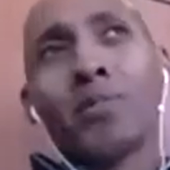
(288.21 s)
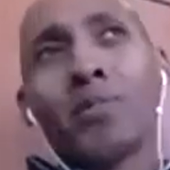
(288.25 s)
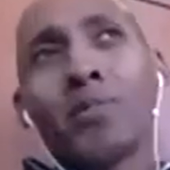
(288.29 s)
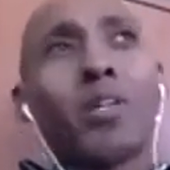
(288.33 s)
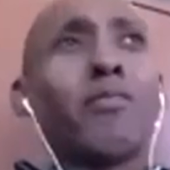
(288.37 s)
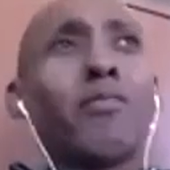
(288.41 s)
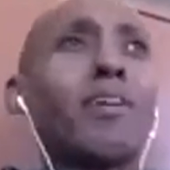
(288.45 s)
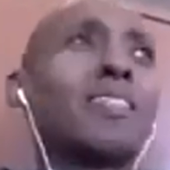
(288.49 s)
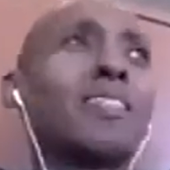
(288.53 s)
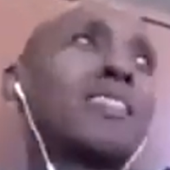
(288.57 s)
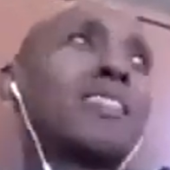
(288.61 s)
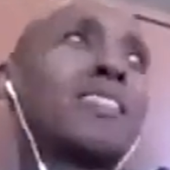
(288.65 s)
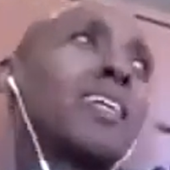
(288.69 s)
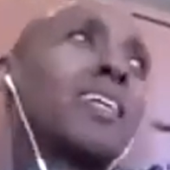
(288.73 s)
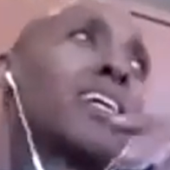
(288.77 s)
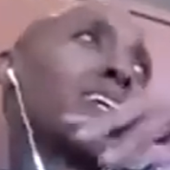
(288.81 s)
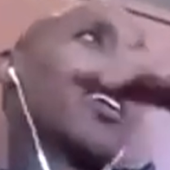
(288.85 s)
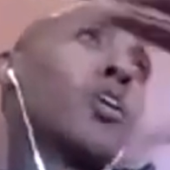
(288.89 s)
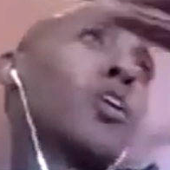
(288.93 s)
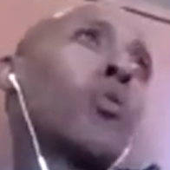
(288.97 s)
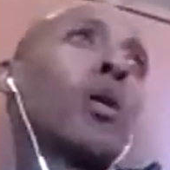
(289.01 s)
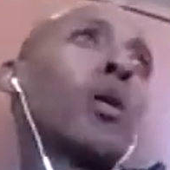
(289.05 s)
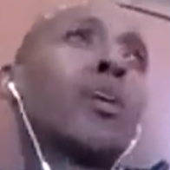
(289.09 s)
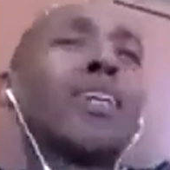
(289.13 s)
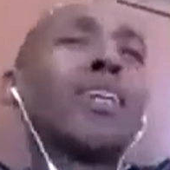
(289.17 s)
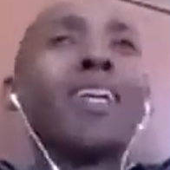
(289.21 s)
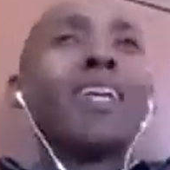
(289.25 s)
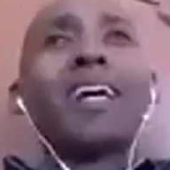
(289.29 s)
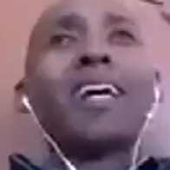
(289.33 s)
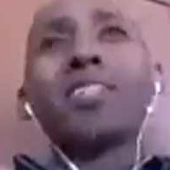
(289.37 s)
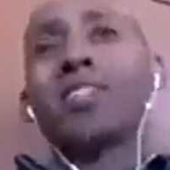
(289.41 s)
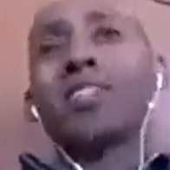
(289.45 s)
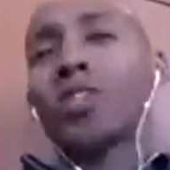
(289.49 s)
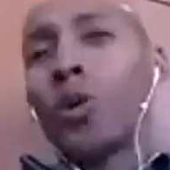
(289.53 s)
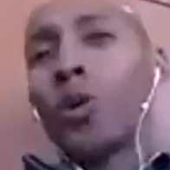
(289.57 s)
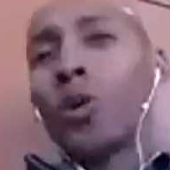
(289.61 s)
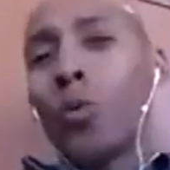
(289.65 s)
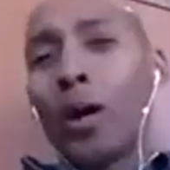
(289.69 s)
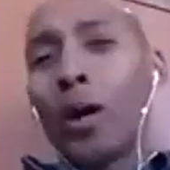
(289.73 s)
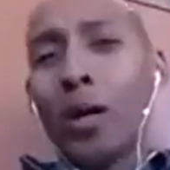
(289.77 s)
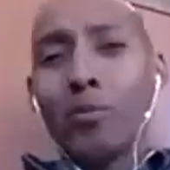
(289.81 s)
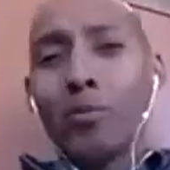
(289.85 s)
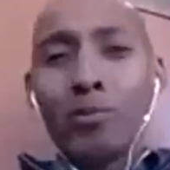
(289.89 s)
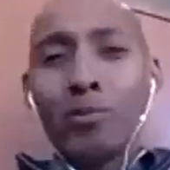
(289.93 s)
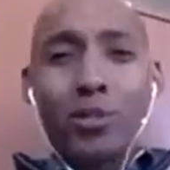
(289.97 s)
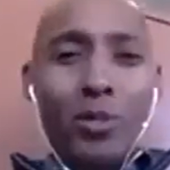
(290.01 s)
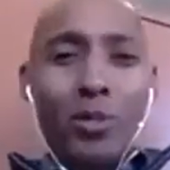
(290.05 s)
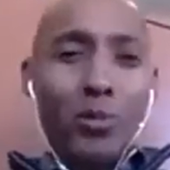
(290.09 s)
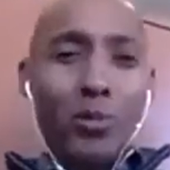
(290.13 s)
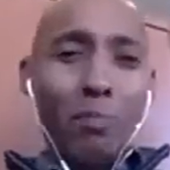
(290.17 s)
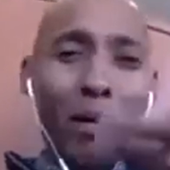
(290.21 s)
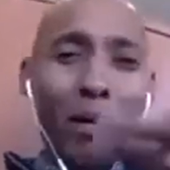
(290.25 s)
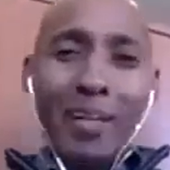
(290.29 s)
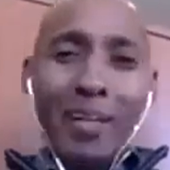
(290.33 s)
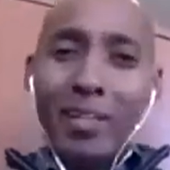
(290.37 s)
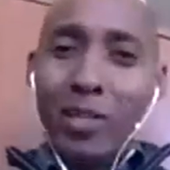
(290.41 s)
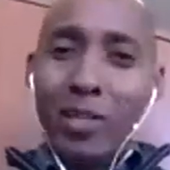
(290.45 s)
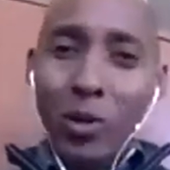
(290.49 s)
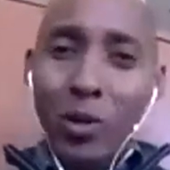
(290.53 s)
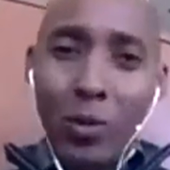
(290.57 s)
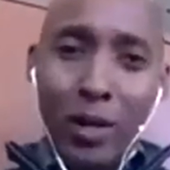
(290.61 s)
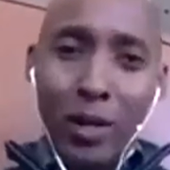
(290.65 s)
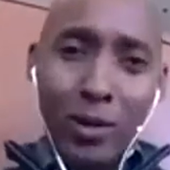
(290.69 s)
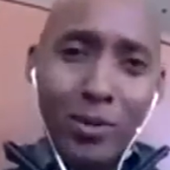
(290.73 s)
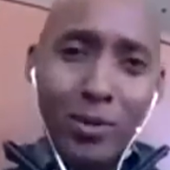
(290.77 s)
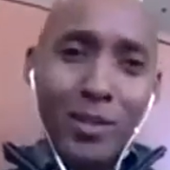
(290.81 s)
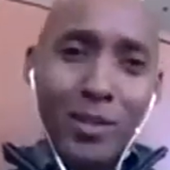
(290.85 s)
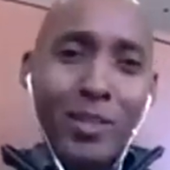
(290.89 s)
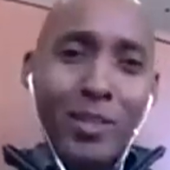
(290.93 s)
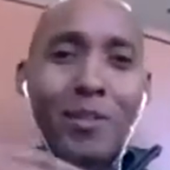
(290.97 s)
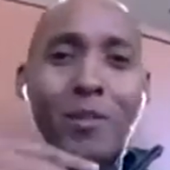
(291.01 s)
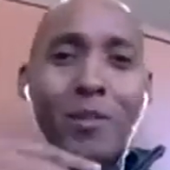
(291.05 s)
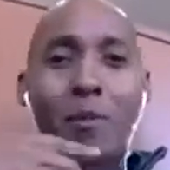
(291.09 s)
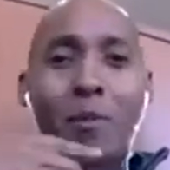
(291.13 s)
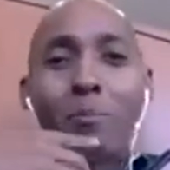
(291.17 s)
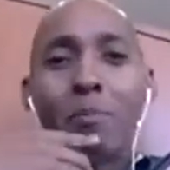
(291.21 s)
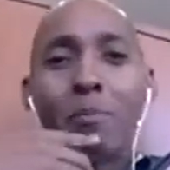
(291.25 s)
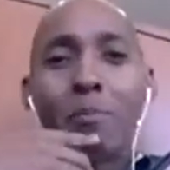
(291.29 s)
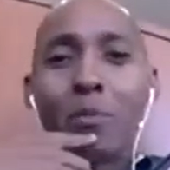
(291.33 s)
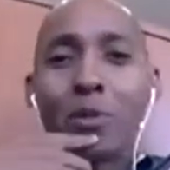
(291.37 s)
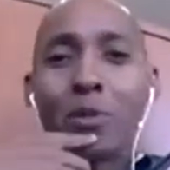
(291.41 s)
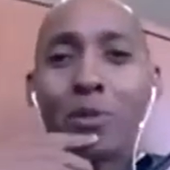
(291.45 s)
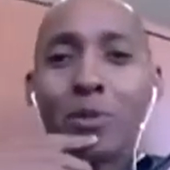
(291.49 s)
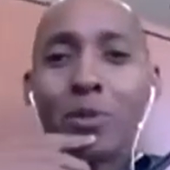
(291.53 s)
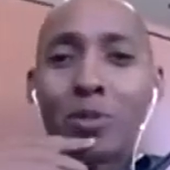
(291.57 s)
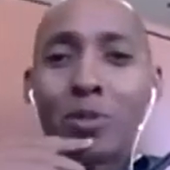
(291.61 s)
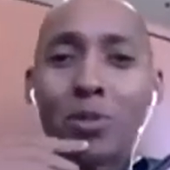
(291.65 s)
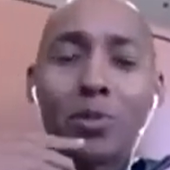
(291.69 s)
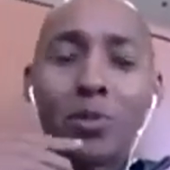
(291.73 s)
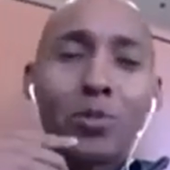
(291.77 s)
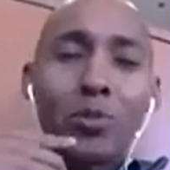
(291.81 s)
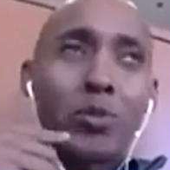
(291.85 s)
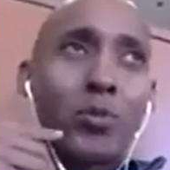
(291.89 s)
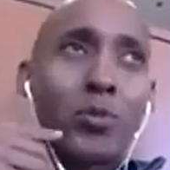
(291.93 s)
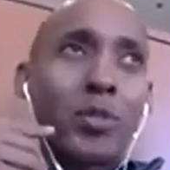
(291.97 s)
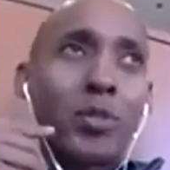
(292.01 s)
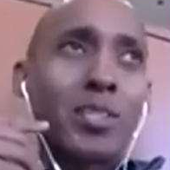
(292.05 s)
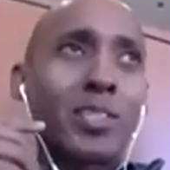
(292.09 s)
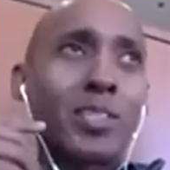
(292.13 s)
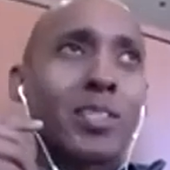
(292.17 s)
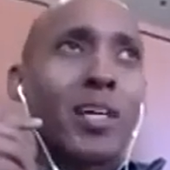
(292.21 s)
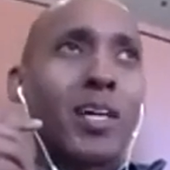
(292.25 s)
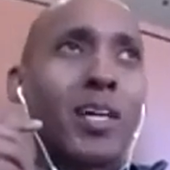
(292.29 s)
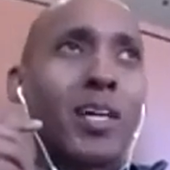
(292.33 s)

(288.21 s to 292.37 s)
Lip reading: So I've had tech go out, lights go out, mic go out. But when you do this